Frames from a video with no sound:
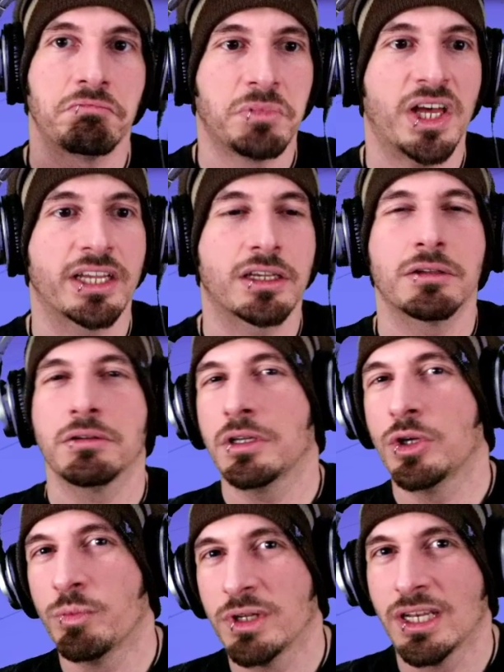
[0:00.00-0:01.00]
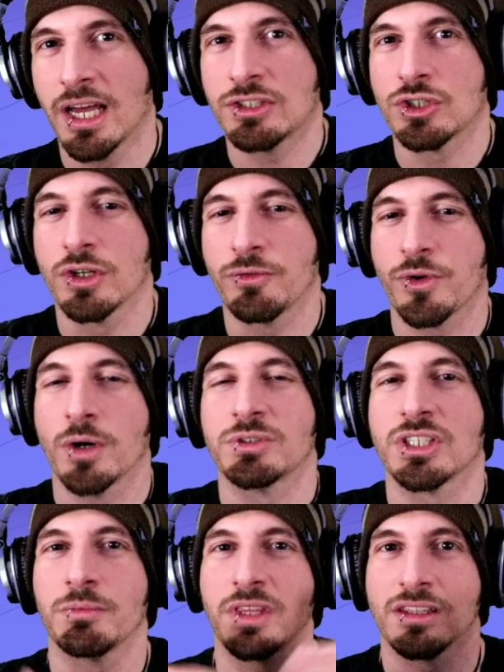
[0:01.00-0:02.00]
like, it would be nicer to farm
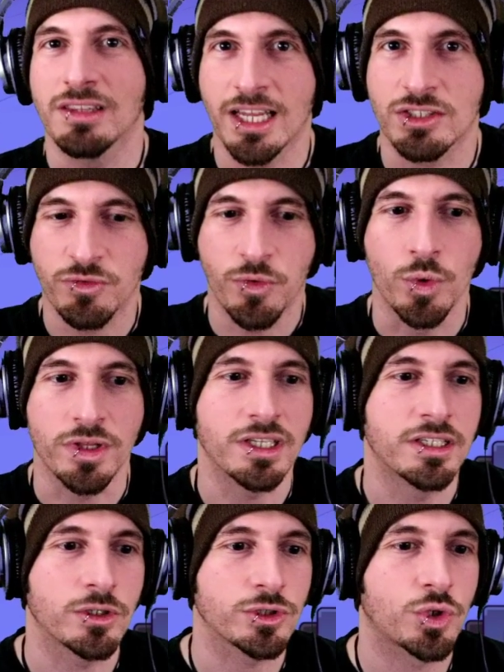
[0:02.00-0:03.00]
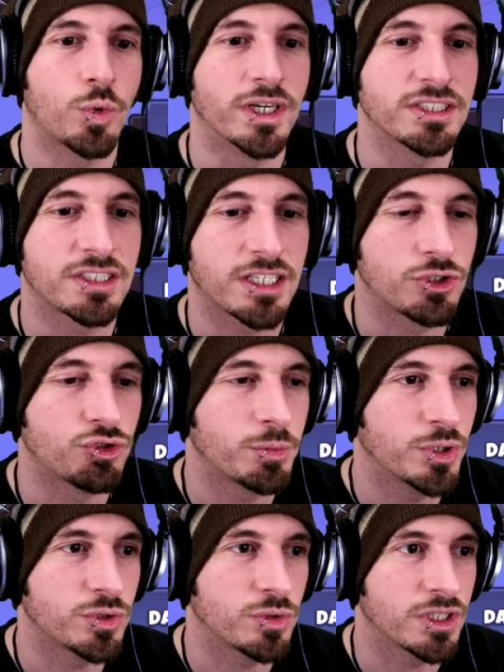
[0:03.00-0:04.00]
something that's for the guild quest to
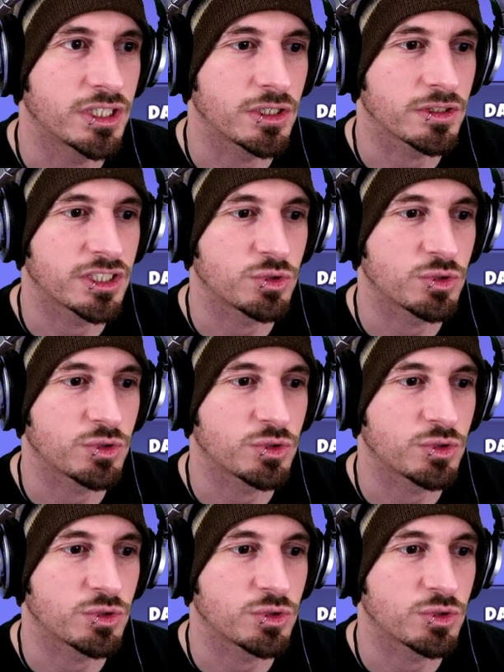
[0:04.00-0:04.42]
contribute to the guild.